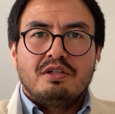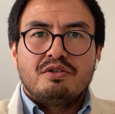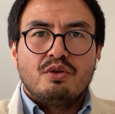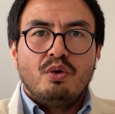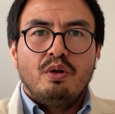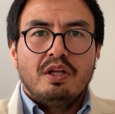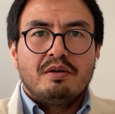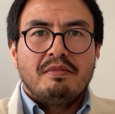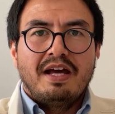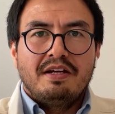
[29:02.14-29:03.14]
control
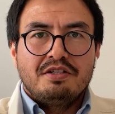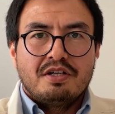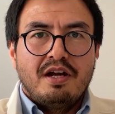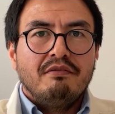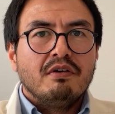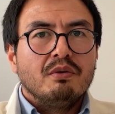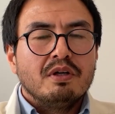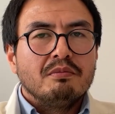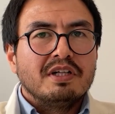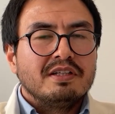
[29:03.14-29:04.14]
and manage
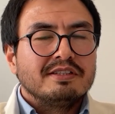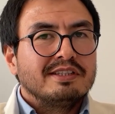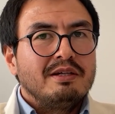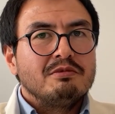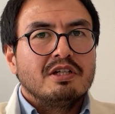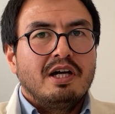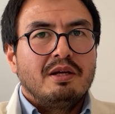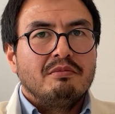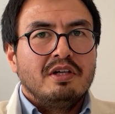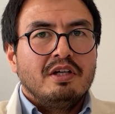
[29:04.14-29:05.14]
everyone. But at the same
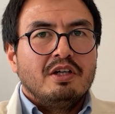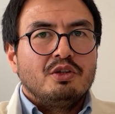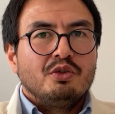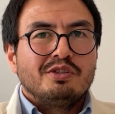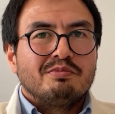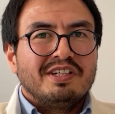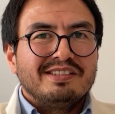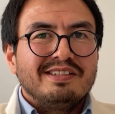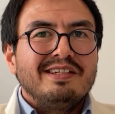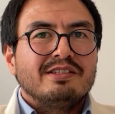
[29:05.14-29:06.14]
time, those
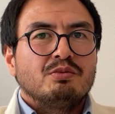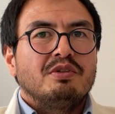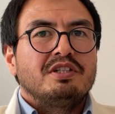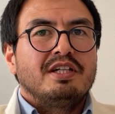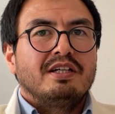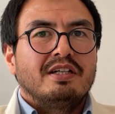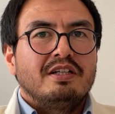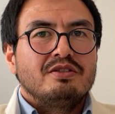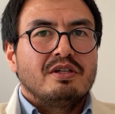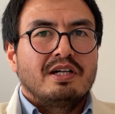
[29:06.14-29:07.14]
presidents were taken
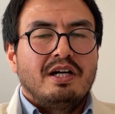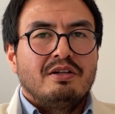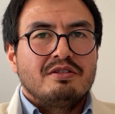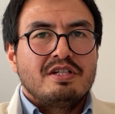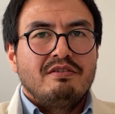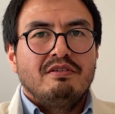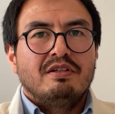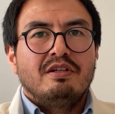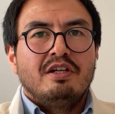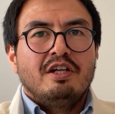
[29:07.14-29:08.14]
into account
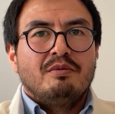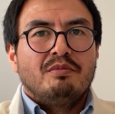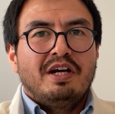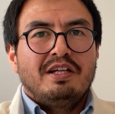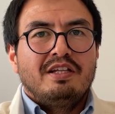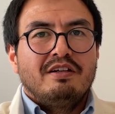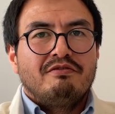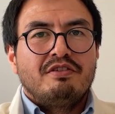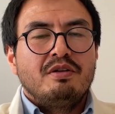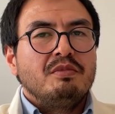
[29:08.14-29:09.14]
even by the
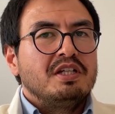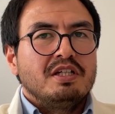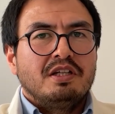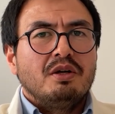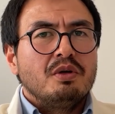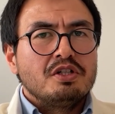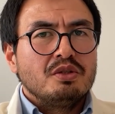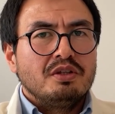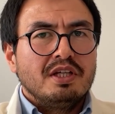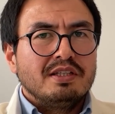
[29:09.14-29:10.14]
free media. There were
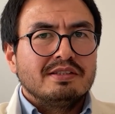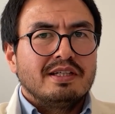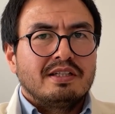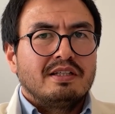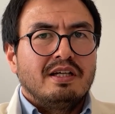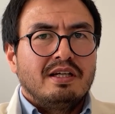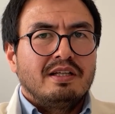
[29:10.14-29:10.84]
two things that